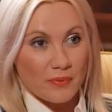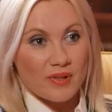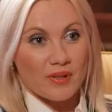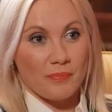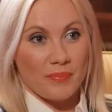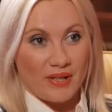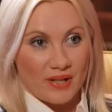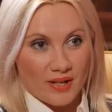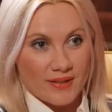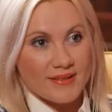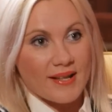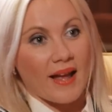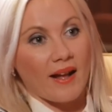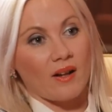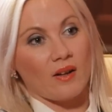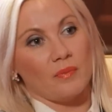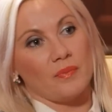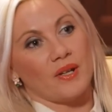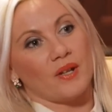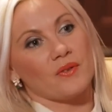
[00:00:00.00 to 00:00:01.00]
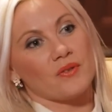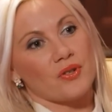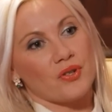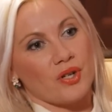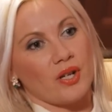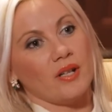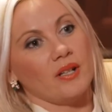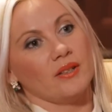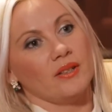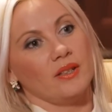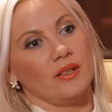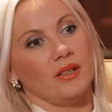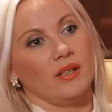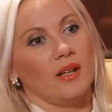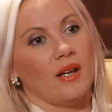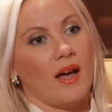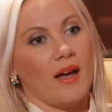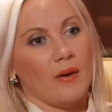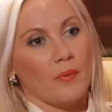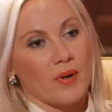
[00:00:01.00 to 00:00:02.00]
will be recycled because
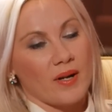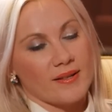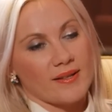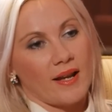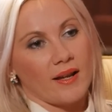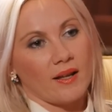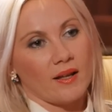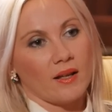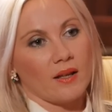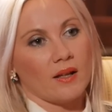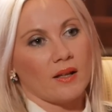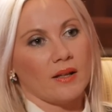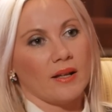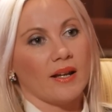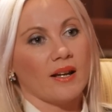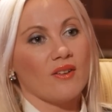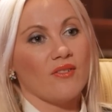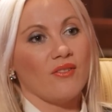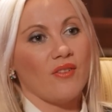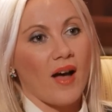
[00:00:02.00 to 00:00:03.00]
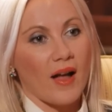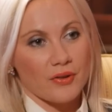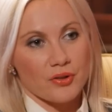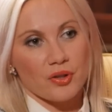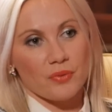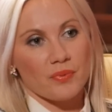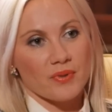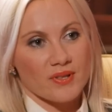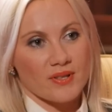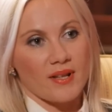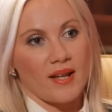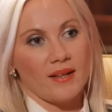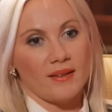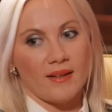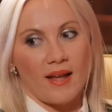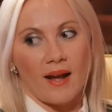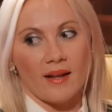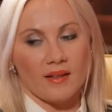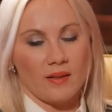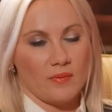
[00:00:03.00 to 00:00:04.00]
charity will recycling
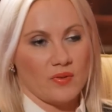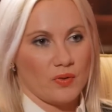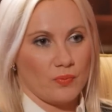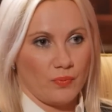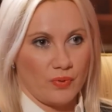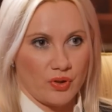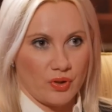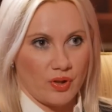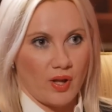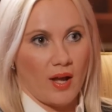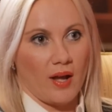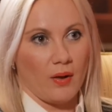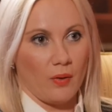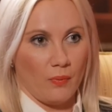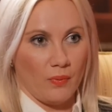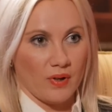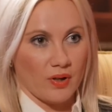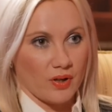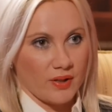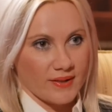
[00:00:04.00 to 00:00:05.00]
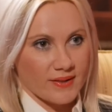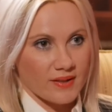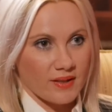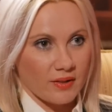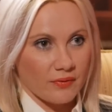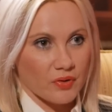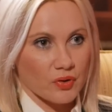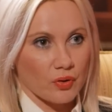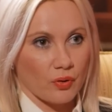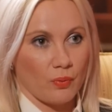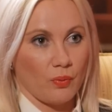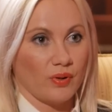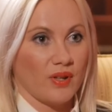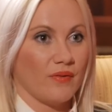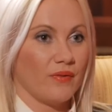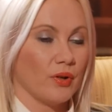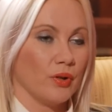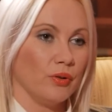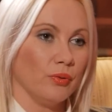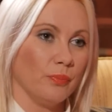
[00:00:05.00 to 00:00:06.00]
100% items which they will receive. So
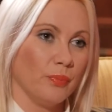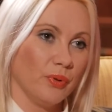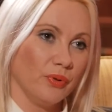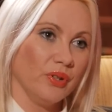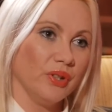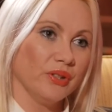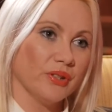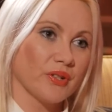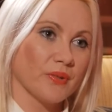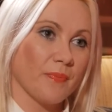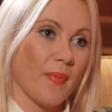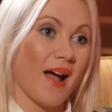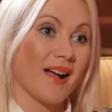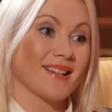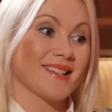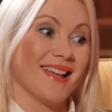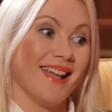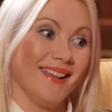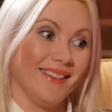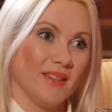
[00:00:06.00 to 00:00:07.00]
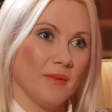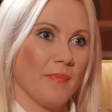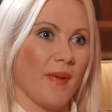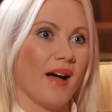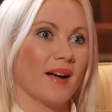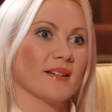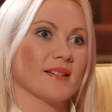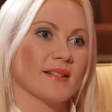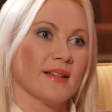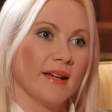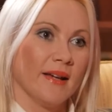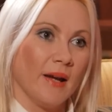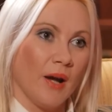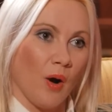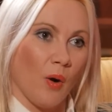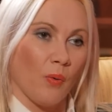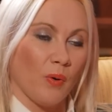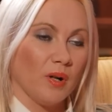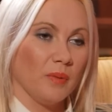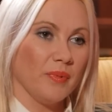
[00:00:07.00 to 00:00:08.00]
whatever you put in this box and the box
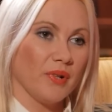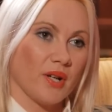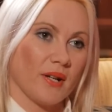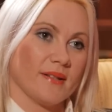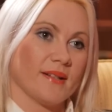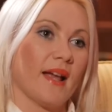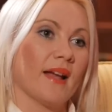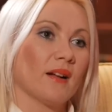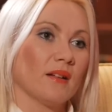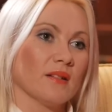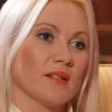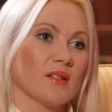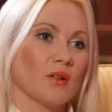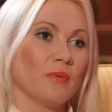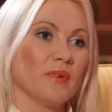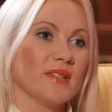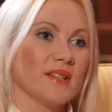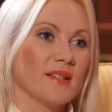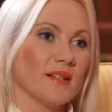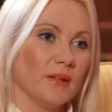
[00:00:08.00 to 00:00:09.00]
will be recycled. So it